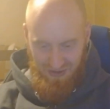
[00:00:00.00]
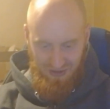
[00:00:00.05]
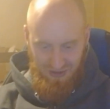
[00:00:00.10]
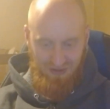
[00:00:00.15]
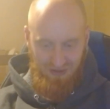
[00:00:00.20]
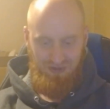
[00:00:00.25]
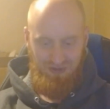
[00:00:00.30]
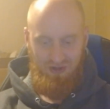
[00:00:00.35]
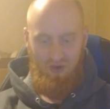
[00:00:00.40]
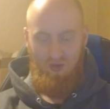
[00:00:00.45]

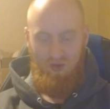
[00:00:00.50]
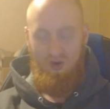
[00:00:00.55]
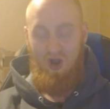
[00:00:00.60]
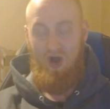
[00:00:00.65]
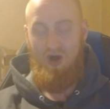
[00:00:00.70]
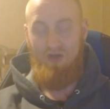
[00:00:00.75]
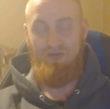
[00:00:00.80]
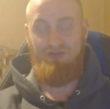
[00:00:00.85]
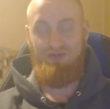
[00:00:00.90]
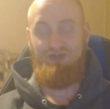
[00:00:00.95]

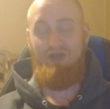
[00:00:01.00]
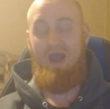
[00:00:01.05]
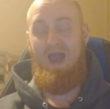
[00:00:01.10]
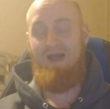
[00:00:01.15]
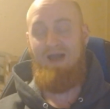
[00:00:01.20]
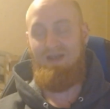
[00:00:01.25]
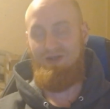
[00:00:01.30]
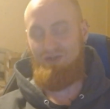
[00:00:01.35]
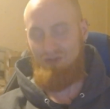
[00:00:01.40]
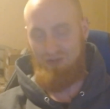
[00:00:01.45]
so-called
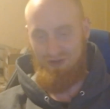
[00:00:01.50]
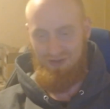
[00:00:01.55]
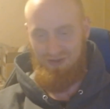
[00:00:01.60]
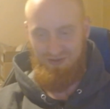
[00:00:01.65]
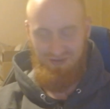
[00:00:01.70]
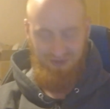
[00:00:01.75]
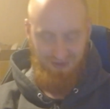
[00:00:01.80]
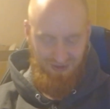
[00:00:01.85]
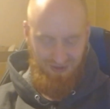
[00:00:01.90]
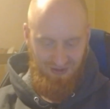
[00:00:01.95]

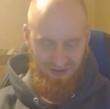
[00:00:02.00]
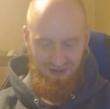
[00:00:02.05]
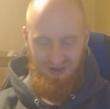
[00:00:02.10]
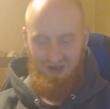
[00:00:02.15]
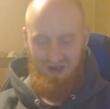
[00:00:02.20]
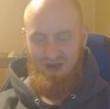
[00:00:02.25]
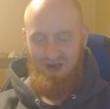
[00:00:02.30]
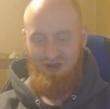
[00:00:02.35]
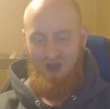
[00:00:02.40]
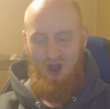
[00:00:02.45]
challengers
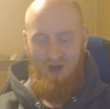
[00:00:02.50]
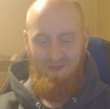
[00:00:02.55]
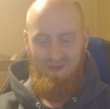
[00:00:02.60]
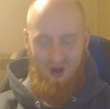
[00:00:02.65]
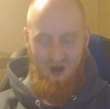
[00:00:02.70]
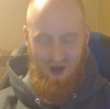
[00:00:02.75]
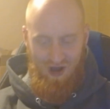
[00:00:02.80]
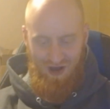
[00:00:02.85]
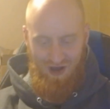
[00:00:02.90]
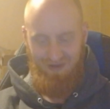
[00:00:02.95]
come
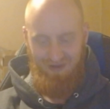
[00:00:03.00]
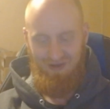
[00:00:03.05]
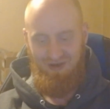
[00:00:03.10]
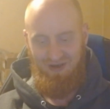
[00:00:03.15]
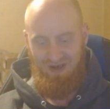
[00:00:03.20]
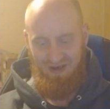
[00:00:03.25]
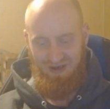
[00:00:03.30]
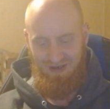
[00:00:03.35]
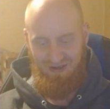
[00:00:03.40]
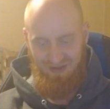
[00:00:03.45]
on
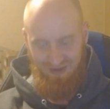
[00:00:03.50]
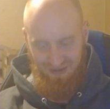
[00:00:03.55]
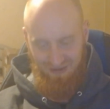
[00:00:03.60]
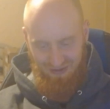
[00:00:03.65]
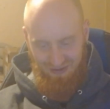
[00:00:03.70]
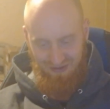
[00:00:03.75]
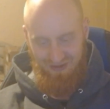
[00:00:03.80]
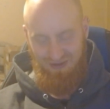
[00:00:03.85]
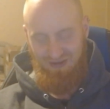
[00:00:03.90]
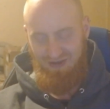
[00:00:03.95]
and
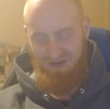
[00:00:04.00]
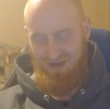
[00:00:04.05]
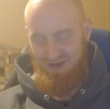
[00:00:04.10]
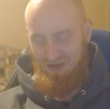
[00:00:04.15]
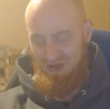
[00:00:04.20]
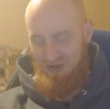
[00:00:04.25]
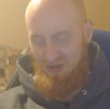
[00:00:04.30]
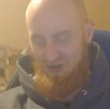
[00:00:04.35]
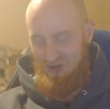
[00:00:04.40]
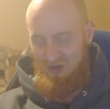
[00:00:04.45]

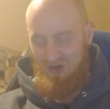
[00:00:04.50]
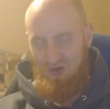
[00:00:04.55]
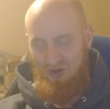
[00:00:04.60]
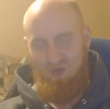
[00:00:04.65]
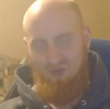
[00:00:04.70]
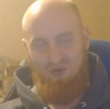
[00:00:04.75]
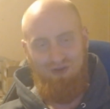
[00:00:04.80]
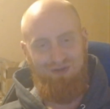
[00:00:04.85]
we'll